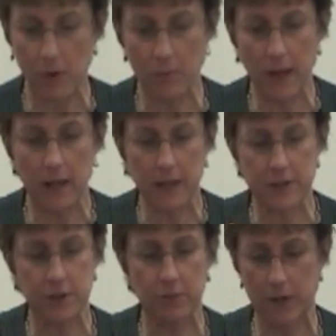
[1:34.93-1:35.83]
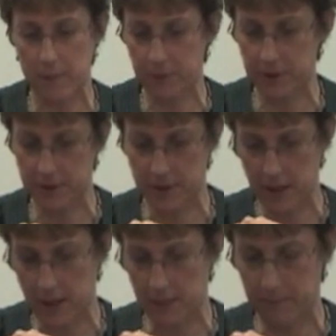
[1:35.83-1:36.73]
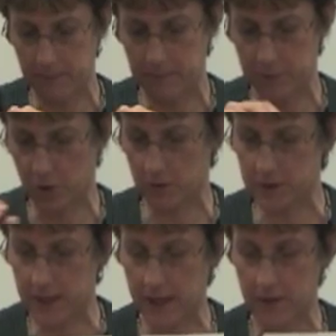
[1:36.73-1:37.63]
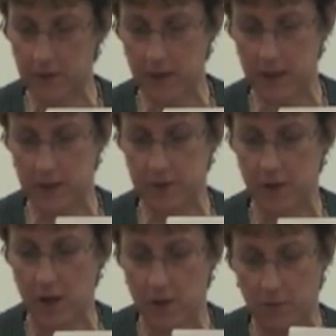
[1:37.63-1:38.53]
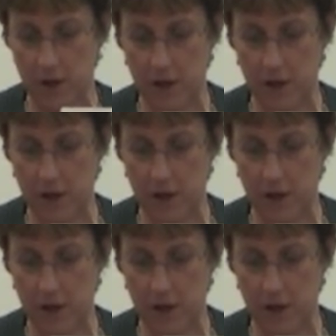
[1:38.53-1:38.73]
What I like to do when I put this journal together is run